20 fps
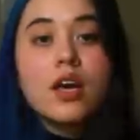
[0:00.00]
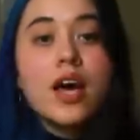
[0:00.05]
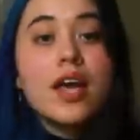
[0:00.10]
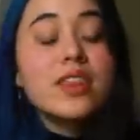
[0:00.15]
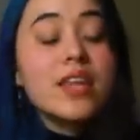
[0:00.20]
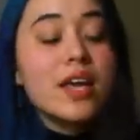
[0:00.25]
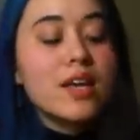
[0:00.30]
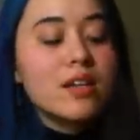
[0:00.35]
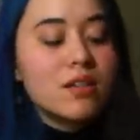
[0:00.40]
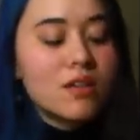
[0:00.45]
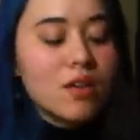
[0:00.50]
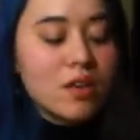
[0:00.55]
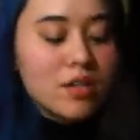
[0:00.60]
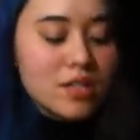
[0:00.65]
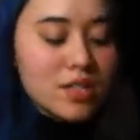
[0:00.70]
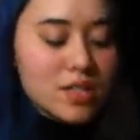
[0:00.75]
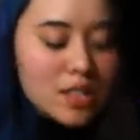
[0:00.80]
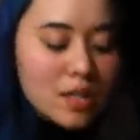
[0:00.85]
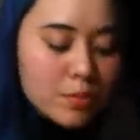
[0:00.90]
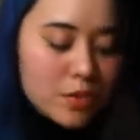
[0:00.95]
And then on
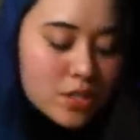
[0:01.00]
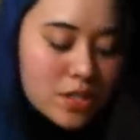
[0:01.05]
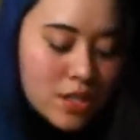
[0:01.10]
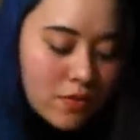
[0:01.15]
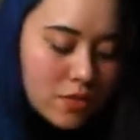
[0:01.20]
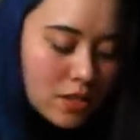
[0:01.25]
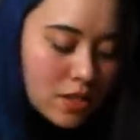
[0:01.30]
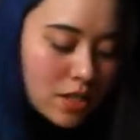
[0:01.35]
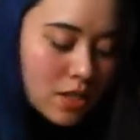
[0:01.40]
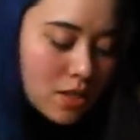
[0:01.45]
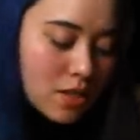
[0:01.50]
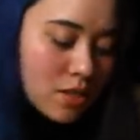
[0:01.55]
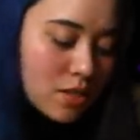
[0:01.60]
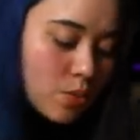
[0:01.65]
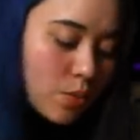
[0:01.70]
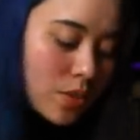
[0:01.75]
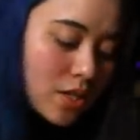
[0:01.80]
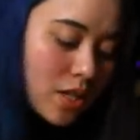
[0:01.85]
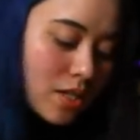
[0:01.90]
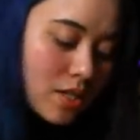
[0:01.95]
December 17th,
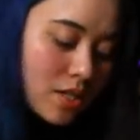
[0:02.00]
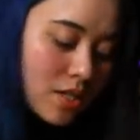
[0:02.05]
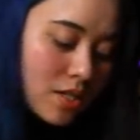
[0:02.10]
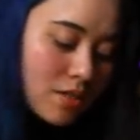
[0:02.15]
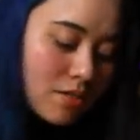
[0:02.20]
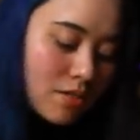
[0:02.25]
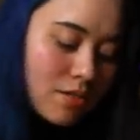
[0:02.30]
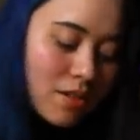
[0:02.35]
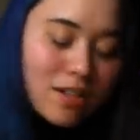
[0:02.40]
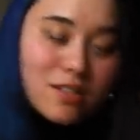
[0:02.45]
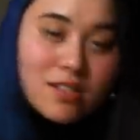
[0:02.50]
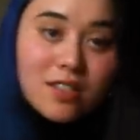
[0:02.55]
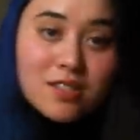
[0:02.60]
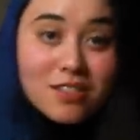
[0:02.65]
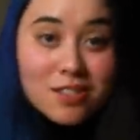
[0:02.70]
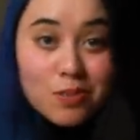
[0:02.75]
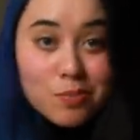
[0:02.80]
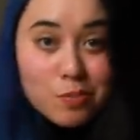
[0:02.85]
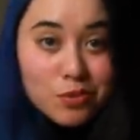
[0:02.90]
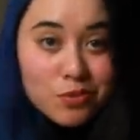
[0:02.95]
2018, as I
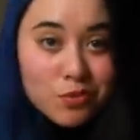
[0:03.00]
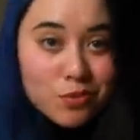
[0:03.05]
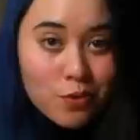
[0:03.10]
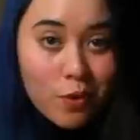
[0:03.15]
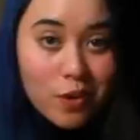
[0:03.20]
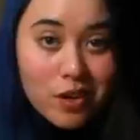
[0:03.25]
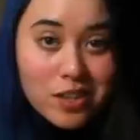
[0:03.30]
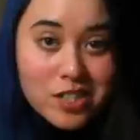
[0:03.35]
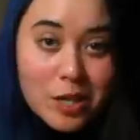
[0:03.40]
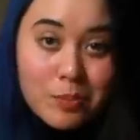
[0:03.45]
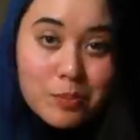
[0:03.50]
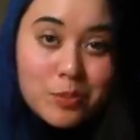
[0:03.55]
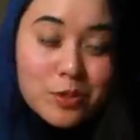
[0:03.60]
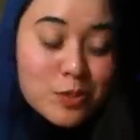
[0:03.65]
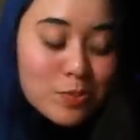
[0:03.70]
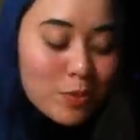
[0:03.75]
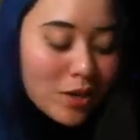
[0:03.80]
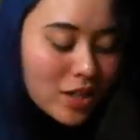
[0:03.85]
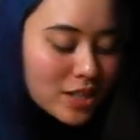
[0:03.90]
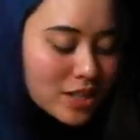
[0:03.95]
said before,
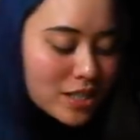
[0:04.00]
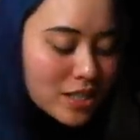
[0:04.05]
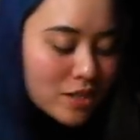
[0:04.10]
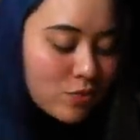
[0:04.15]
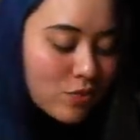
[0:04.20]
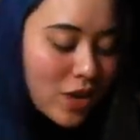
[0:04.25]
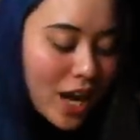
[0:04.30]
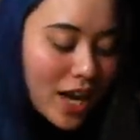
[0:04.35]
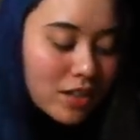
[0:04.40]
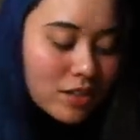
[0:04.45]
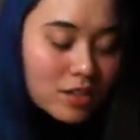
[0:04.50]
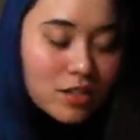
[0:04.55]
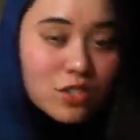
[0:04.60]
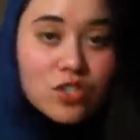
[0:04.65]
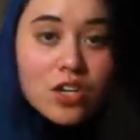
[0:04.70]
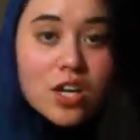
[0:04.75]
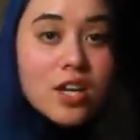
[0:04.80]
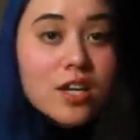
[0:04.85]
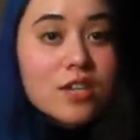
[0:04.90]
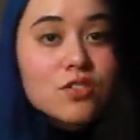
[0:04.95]
Tumblr's policy radically
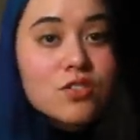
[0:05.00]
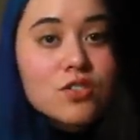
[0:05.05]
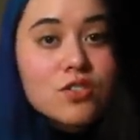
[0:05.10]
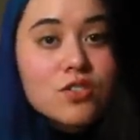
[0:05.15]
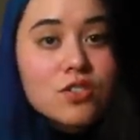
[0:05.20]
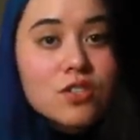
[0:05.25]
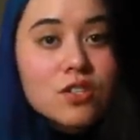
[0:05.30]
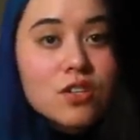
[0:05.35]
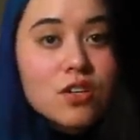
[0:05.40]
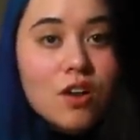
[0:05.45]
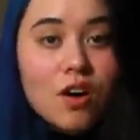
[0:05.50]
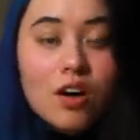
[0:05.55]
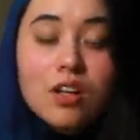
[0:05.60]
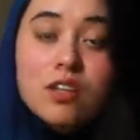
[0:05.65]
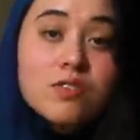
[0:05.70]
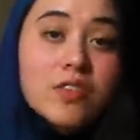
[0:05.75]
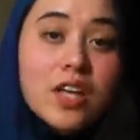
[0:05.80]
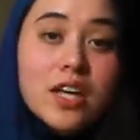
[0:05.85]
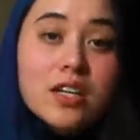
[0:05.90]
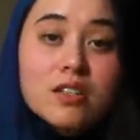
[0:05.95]
changed all
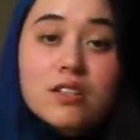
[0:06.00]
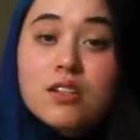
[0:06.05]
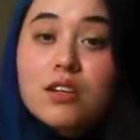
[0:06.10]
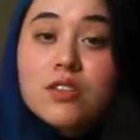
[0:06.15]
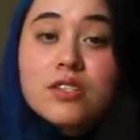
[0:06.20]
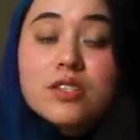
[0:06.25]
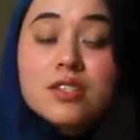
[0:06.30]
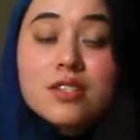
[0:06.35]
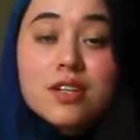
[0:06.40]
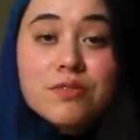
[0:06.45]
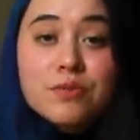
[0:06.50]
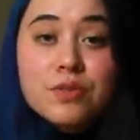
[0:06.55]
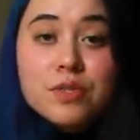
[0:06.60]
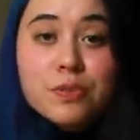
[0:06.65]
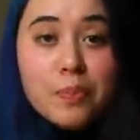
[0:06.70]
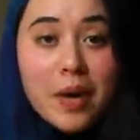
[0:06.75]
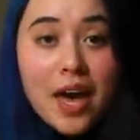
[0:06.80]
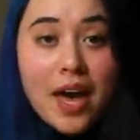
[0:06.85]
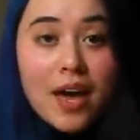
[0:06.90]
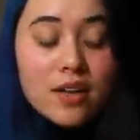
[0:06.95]
of that adult stuff was
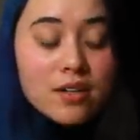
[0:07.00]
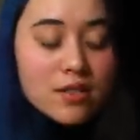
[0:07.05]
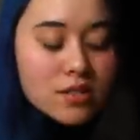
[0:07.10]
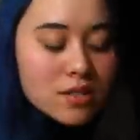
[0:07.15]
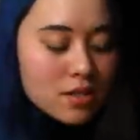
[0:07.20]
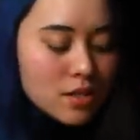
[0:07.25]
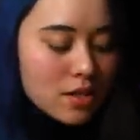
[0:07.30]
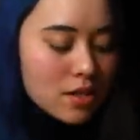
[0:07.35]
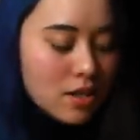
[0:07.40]
banned.